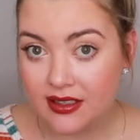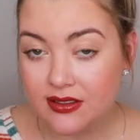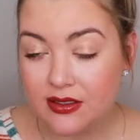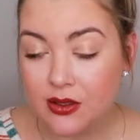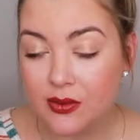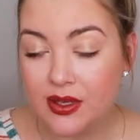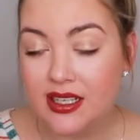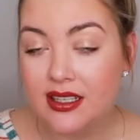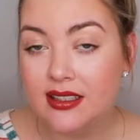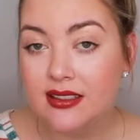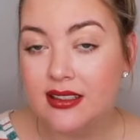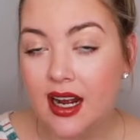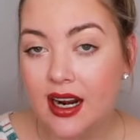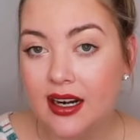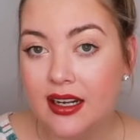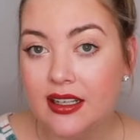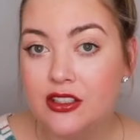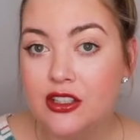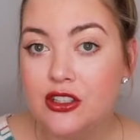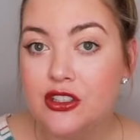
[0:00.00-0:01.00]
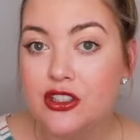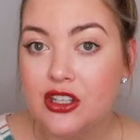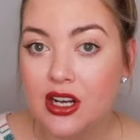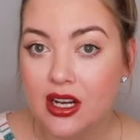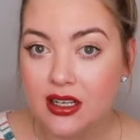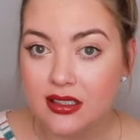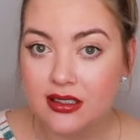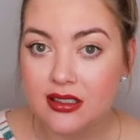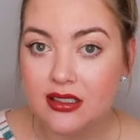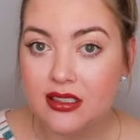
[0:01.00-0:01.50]
So he decided to
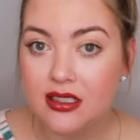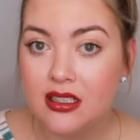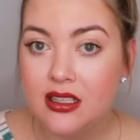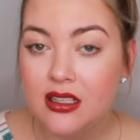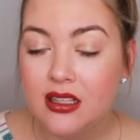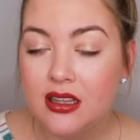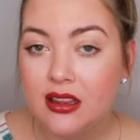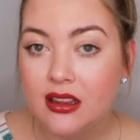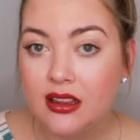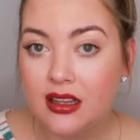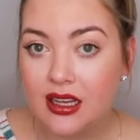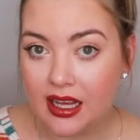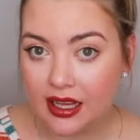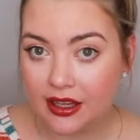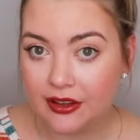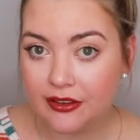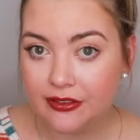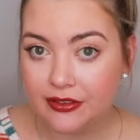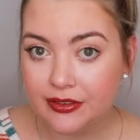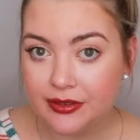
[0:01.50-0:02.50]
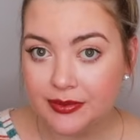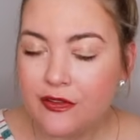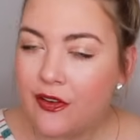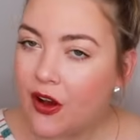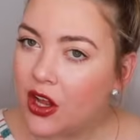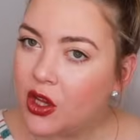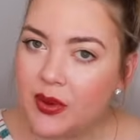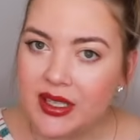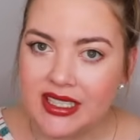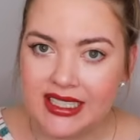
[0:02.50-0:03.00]
just leave. The
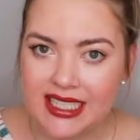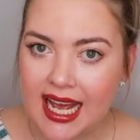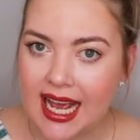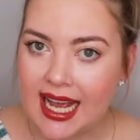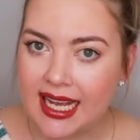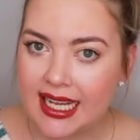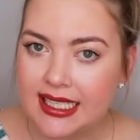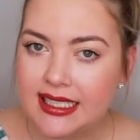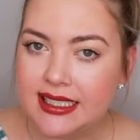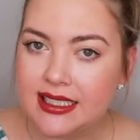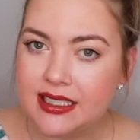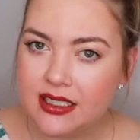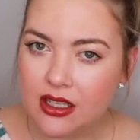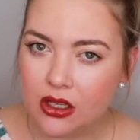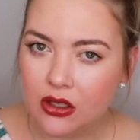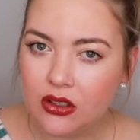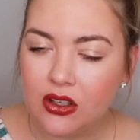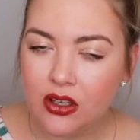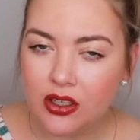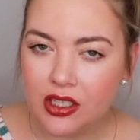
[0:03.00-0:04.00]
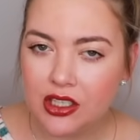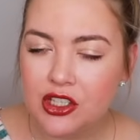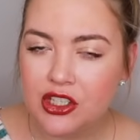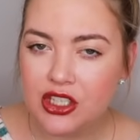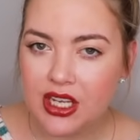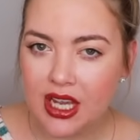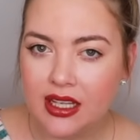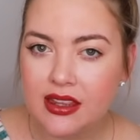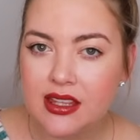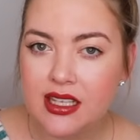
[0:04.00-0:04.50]
following day, he still couldn't
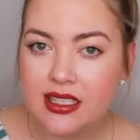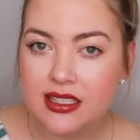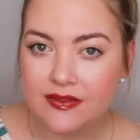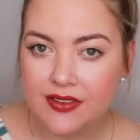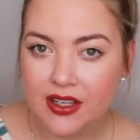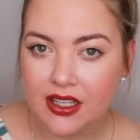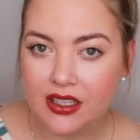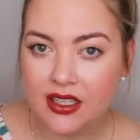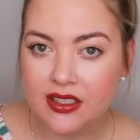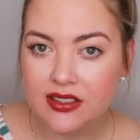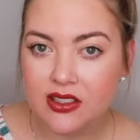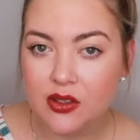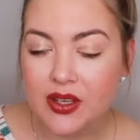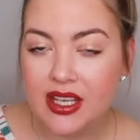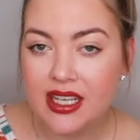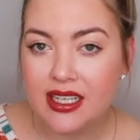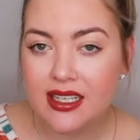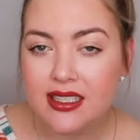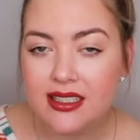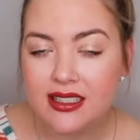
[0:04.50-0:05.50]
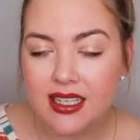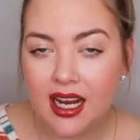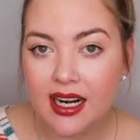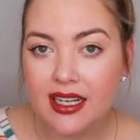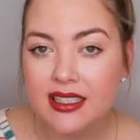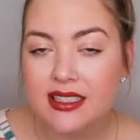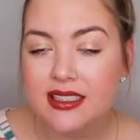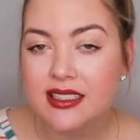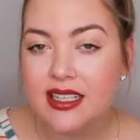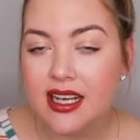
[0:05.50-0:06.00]
shake this feeling, so he
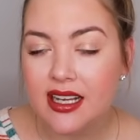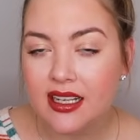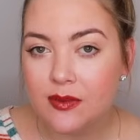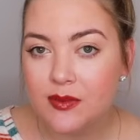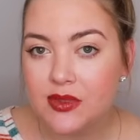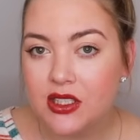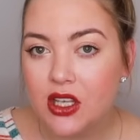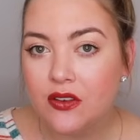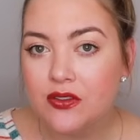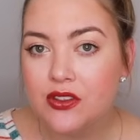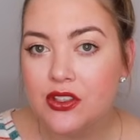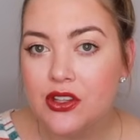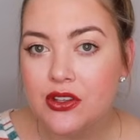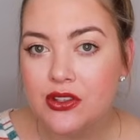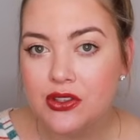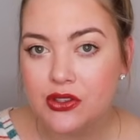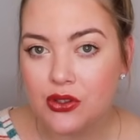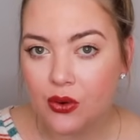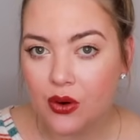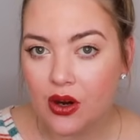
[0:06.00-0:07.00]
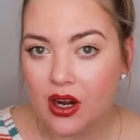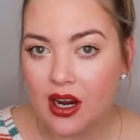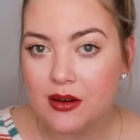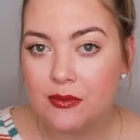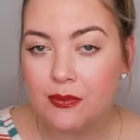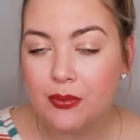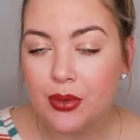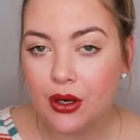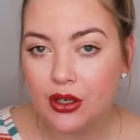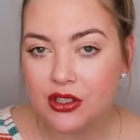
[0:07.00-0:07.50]
decided to take himself to the store
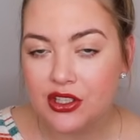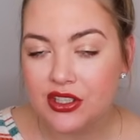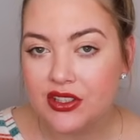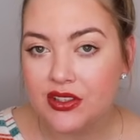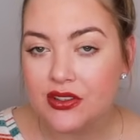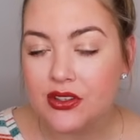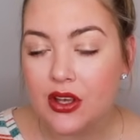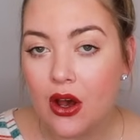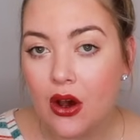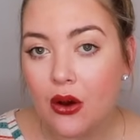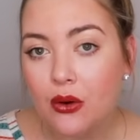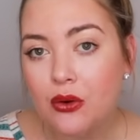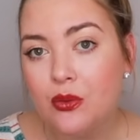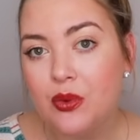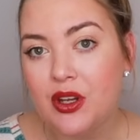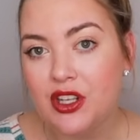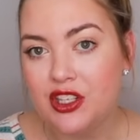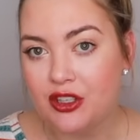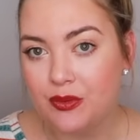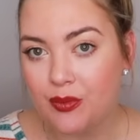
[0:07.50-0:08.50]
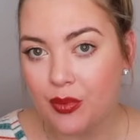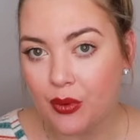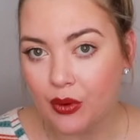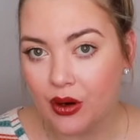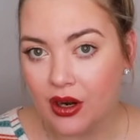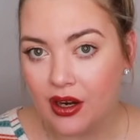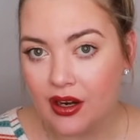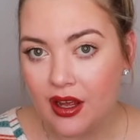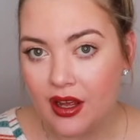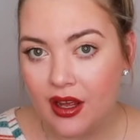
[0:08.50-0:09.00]
and purchase his own Ouija
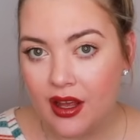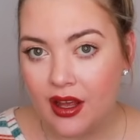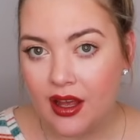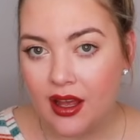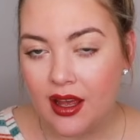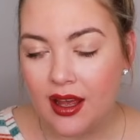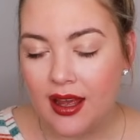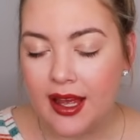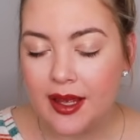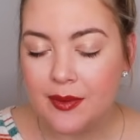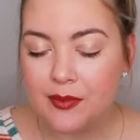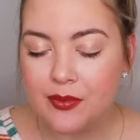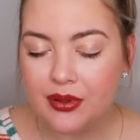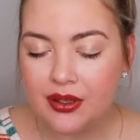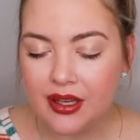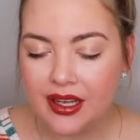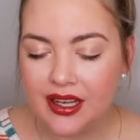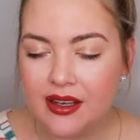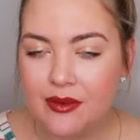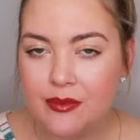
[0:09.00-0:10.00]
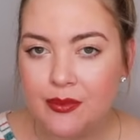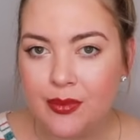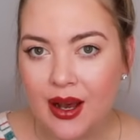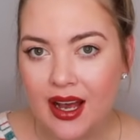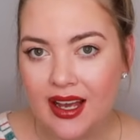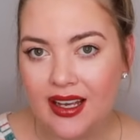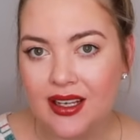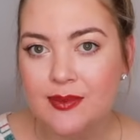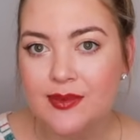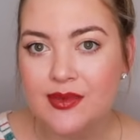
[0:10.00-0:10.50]
board and play it
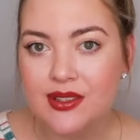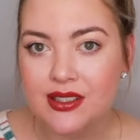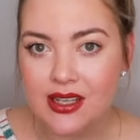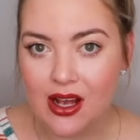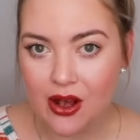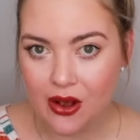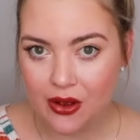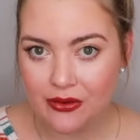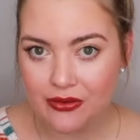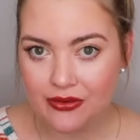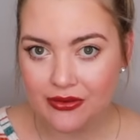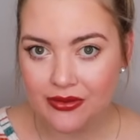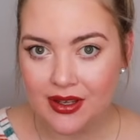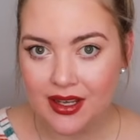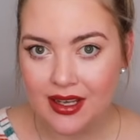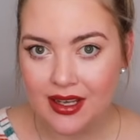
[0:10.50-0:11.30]
by himself.